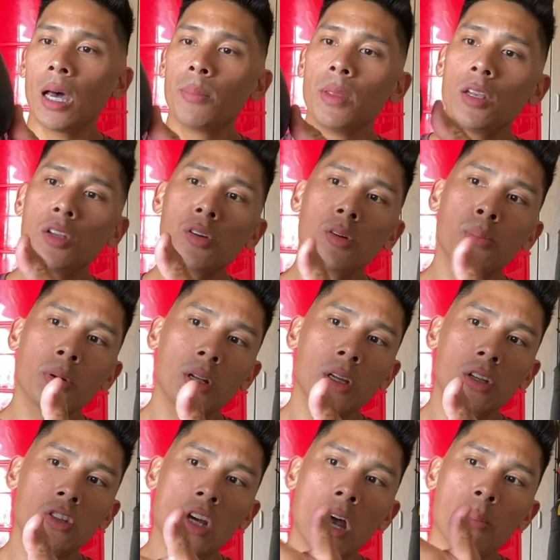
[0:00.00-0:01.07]
They do a pretty
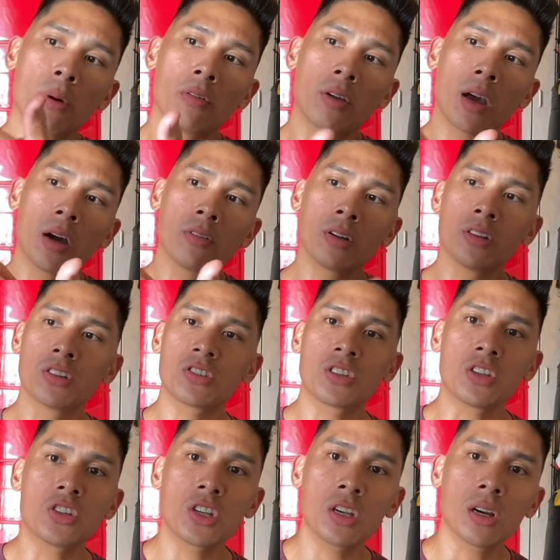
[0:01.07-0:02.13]
good job of covering the
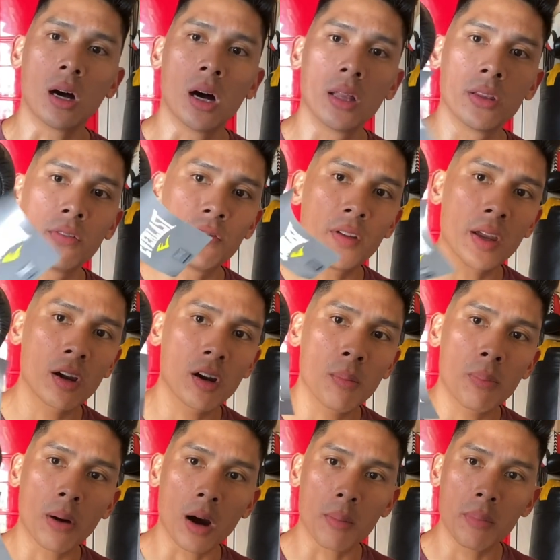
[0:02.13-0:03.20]
stitching on the finger
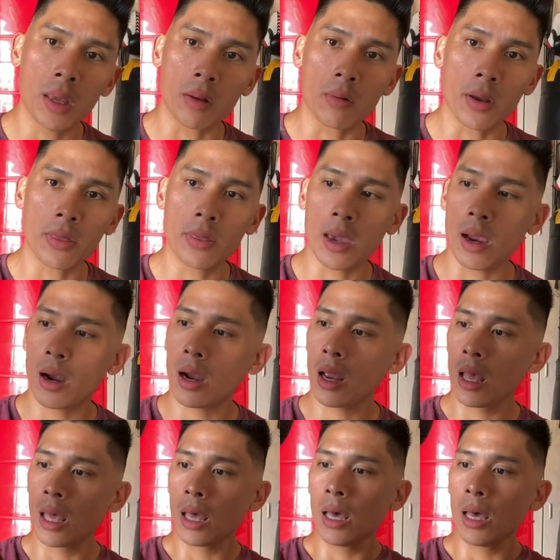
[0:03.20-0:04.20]
compartment right there.